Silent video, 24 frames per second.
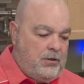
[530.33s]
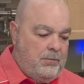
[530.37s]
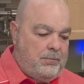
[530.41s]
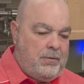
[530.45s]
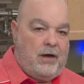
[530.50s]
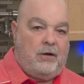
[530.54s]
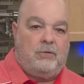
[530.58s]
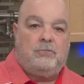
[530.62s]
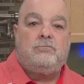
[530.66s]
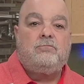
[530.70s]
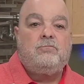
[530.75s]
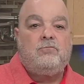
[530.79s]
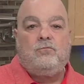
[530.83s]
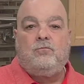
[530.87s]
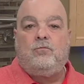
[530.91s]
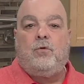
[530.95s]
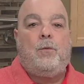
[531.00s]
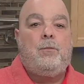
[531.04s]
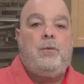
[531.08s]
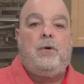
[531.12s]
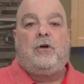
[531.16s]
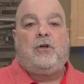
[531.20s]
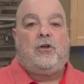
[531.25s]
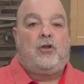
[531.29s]
about
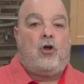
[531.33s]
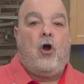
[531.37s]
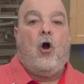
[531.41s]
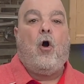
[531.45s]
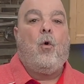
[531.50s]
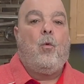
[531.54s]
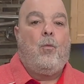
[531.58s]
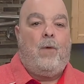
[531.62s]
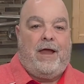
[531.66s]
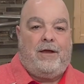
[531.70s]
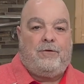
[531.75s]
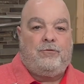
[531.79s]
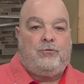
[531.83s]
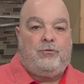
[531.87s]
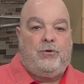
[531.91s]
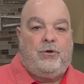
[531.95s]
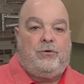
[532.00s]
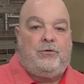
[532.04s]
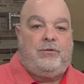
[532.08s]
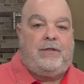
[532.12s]
what we're going to call wet roux.